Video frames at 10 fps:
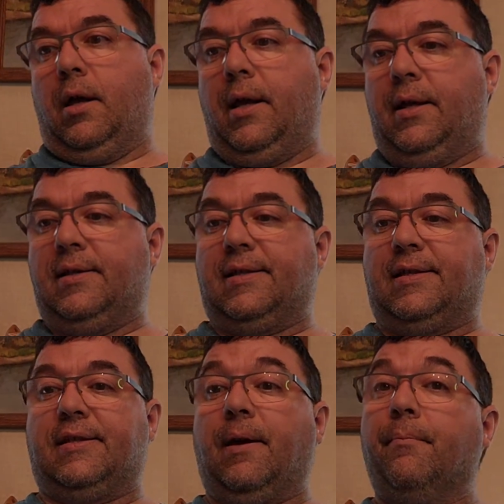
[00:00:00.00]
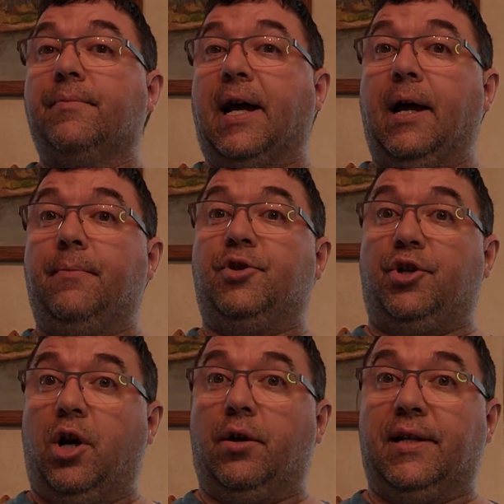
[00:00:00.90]
is sometimes your
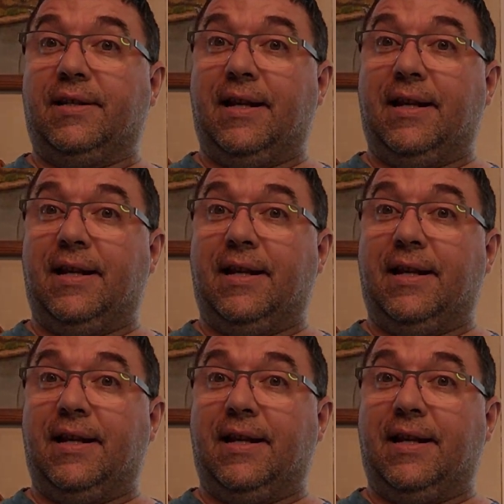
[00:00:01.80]
yarn does